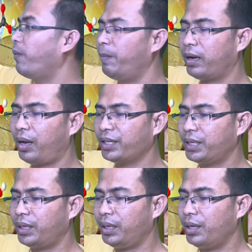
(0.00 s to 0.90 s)
will be
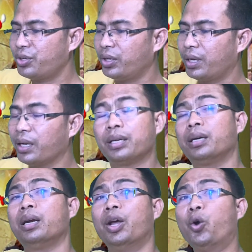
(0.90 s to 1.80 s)
collected in each
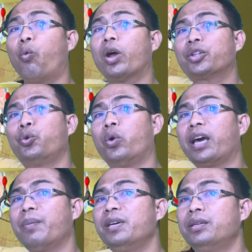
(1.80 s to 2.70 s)
indicator, what tool
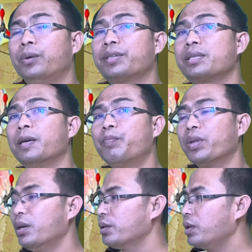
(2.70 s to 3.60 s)
gonna be used.
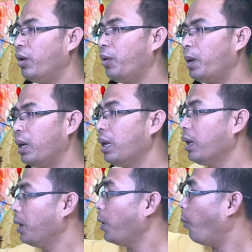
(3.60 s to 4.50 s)
So
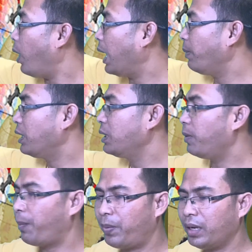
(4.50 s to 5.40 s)
while we're
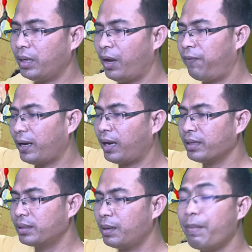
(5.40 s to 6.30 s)
developing
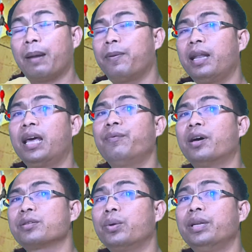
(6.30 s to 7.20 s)
finalizing the mail plan, we
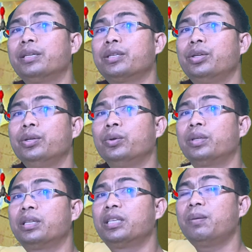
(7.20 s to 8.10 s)
also need
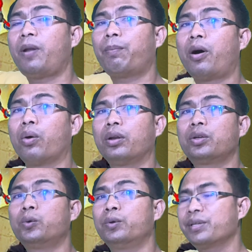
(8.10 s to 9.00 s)
to develop all the
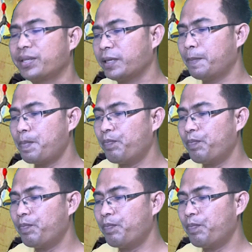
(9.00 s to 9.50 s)
tools